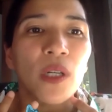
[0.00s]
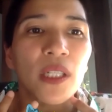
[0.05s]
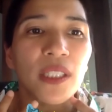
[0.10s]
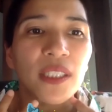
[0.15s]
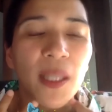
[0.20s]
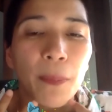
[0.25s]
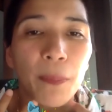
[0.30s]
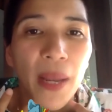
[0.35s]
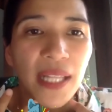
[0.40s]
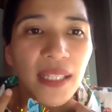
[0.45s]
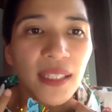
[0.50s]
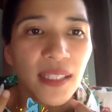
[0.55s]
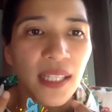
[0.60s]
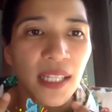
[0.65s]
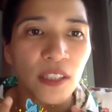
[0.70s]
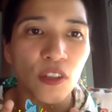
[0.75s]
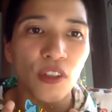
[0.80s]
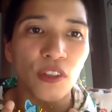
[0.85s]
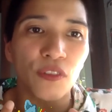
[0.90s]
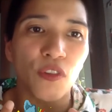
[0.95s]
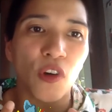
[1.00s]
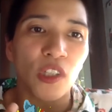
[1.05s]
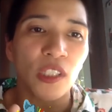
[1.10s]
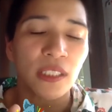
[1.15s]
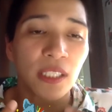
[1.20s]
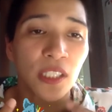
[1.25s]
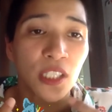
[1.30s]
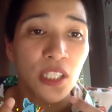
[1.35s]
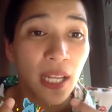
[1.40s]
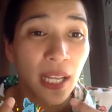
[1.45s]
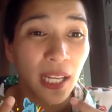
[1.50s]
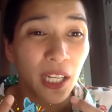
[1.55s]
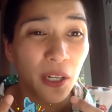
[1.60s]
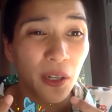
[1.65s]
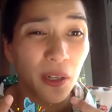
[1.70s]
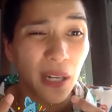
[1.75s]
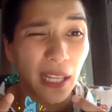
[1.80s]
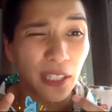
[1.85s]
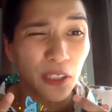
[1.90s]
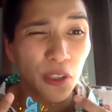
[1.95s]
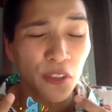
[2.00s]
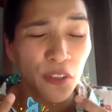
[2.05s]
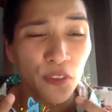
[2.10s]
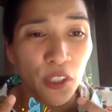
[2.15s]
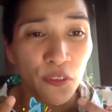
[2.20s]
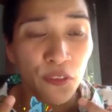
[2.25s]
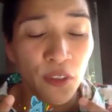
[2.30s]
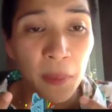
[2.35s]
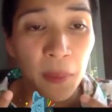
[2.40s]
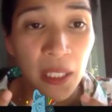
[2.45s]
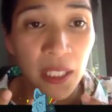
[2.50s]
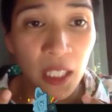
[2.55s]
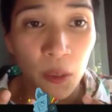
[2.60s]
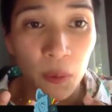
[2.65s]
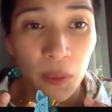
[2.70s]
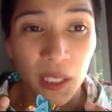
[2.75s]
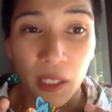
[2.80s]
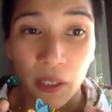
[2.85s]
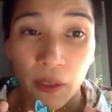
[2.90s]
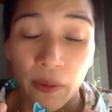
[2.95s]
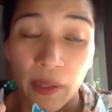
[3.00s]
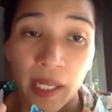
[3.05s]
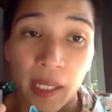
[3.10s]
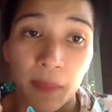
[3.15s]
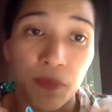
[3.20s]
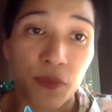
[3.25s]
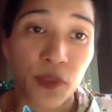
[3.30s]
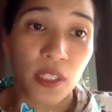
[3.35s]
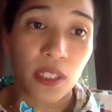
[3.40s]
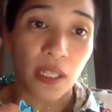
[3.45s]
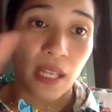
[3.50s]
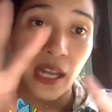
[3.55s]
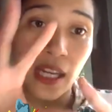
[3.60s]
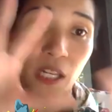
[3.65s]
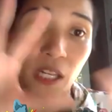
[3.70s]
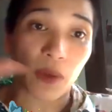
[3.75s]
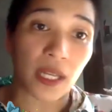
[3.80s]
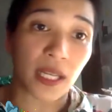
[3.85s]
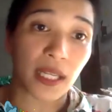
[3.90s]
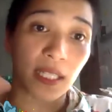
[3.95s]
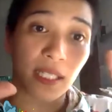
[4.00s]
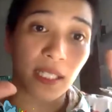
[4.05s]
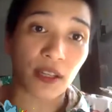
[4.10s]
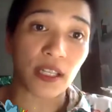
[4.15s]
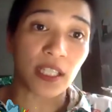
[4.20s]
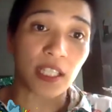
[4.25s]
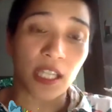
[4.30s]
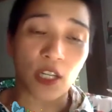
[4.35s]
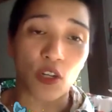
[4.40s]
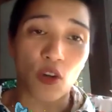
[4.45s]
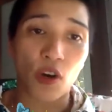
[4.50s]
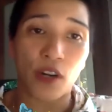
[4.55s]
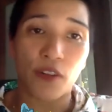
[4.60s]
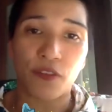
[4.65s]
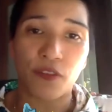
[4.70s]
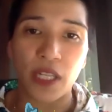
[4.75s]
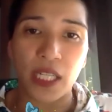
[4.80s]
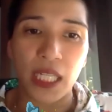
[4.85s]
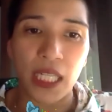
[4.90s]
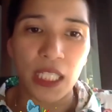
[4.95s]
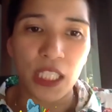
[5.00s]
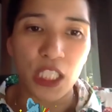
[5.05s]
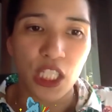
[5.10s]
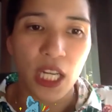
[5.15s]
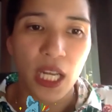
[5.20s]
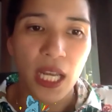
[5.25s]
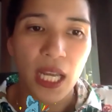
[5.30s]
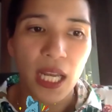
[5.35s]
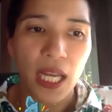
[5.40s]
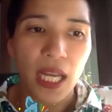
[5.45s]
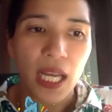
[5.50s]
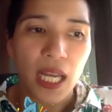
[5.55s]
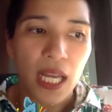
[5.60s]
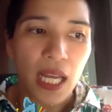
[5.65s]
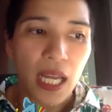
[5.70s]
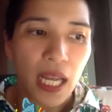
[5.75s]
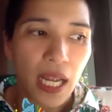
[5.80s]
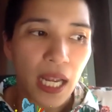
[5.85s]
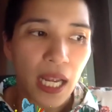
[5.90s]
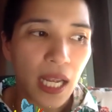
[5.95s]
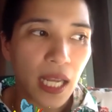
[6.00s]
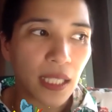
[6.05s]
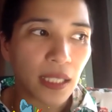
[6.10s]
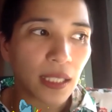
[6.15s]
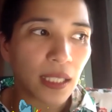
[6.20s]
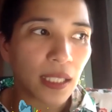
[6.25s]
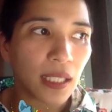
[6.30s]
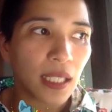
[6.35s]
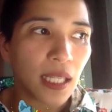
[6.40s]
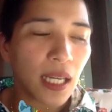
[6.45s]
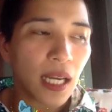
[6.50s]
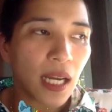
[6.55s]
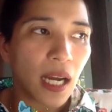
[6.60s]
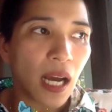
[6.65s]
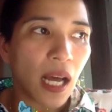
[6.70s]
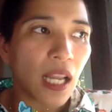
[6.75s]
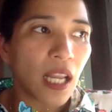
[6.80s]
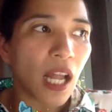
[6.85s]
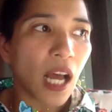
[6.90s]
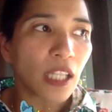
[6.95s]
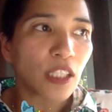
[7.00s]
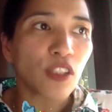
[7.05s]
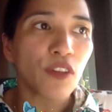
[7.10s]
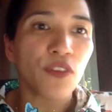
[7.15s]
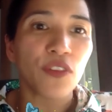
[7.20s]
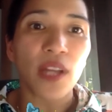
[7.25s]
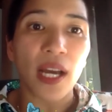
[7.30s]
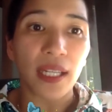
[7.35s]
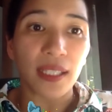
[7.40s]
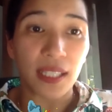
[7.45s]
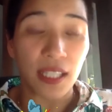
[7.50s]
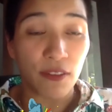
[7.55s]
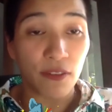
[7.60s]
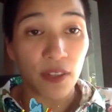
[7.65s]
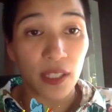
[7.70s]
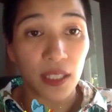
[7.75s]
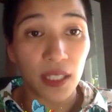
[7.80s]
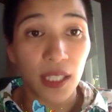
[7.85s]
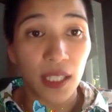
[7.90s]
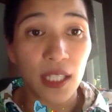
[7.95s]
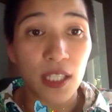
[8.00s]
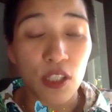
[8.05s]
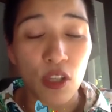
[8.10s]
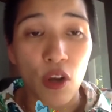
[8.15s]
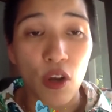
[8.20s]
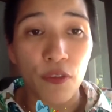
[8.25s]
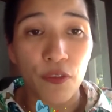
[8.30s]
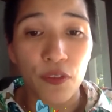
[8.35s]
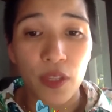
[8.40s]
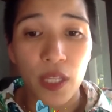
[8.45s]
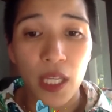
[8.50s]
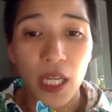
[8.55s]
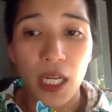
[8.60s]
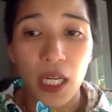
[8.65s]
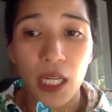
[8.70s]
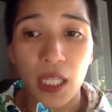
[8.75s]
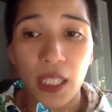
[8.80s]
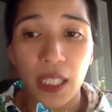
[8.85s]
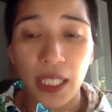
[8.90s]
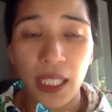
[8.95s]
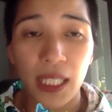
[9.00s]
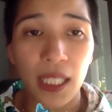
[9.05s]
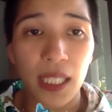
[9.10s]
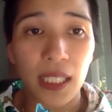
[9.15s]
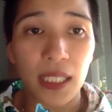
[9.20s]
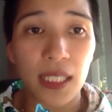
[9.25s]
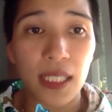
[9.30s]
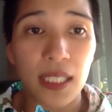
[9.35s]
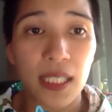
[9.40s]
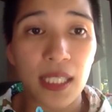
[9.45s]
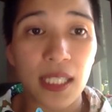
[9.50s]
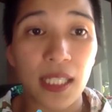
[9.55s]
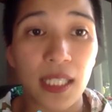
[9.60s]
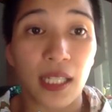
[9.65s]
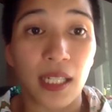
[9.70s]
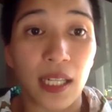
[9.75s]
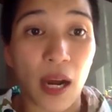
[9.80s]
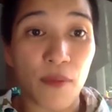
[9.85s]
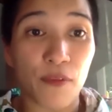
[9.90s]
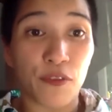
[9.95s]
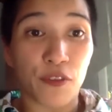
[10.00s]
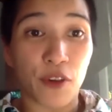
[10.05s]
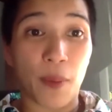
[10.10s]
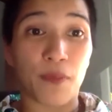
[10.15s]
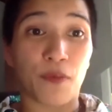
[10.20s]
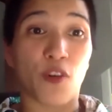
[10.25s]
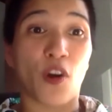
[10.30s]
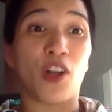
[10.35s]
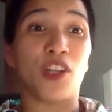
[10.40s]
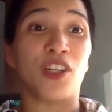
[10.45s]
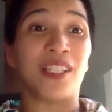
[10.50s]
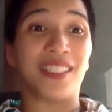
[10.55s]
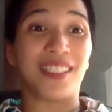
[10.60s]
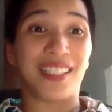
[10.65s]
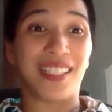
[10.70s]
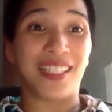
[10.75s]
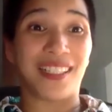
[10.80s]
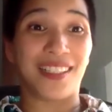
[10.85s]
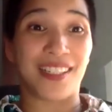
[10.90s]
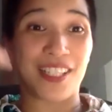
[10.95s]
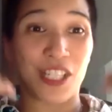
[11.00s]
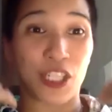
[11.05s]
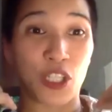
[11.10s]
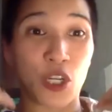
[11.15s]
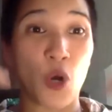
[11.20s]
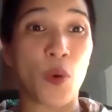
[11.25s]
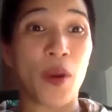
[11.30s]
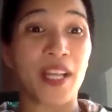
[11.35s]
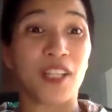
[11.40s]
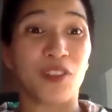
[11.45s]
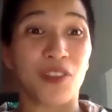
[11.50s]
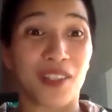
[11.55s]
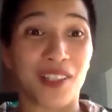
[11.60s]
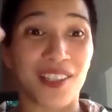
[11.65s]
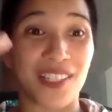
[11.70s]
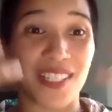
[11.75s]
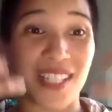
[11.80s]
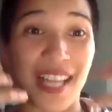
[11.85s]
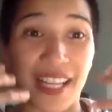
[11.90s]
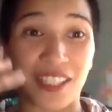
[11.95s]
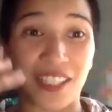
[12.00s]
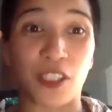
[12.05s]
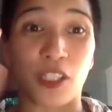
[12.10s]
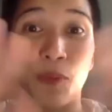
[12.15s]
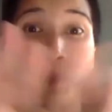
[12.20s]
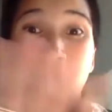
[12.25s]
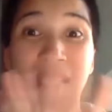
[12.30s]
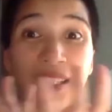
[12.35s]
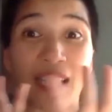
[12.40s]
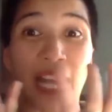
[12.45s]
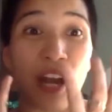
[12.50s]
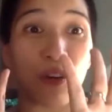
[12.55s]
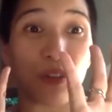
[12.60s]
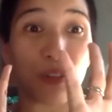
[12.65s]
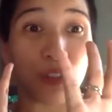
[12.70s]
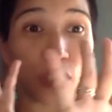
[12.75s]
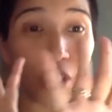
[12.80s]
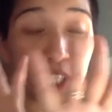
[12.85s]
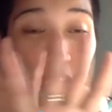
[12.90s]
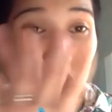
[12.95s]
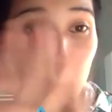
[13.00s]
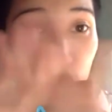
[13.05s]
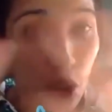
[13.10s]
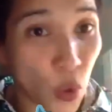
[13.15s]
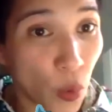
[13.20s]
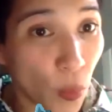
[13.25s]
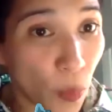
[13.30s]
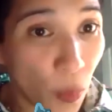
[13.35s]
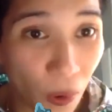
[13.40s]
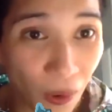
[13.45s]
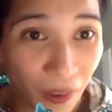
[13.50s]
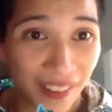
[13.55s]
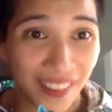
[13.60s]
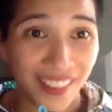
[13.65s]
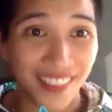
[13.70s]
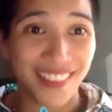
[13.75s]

dependent on volunteers. Like, I don't know if you're familiar with cribs. Anyway, it's an orphanage, and a lot of the activities of their kids come from volunteers going to their center. But now there's no more.